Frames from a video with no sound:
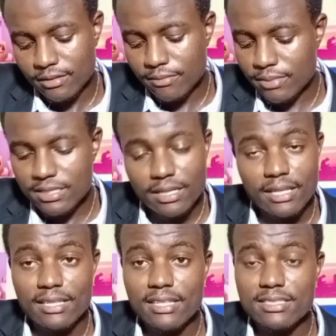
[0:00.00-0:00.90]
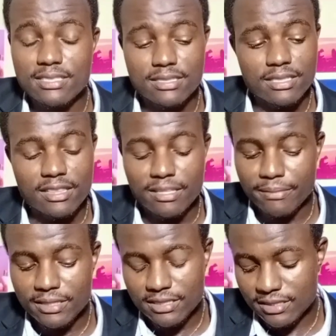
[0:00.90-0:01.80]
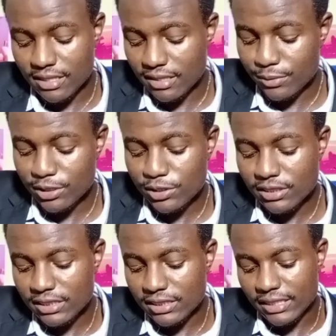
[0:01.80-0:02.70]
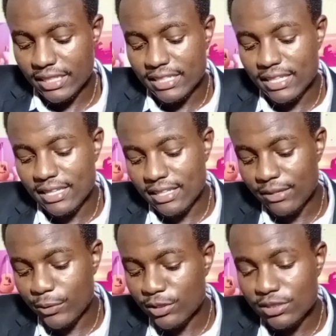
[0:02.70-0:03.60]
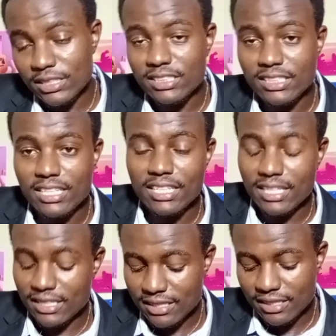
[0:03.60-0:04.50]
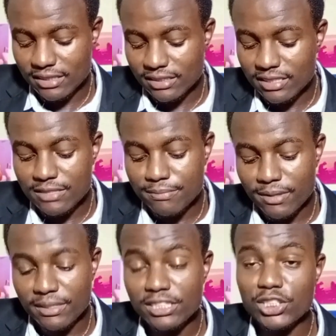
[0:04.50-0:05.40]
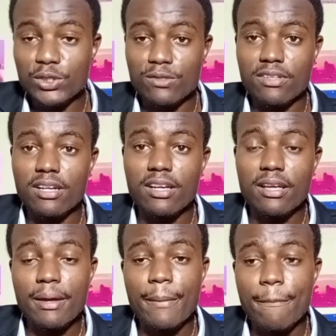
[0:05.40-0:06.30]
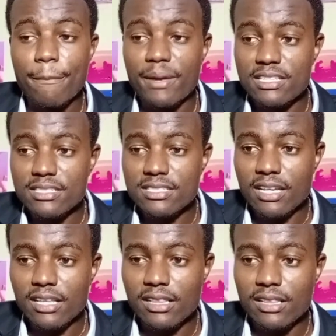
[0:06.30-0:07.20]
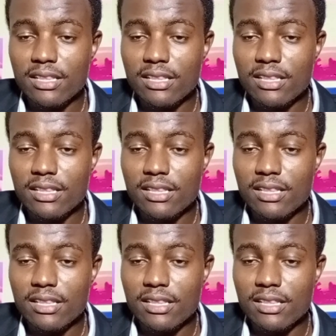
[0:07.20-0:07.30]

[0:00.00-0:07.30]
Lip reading: Basically, that's the major scale. We are not touching any other thing, just implementation of a major scale.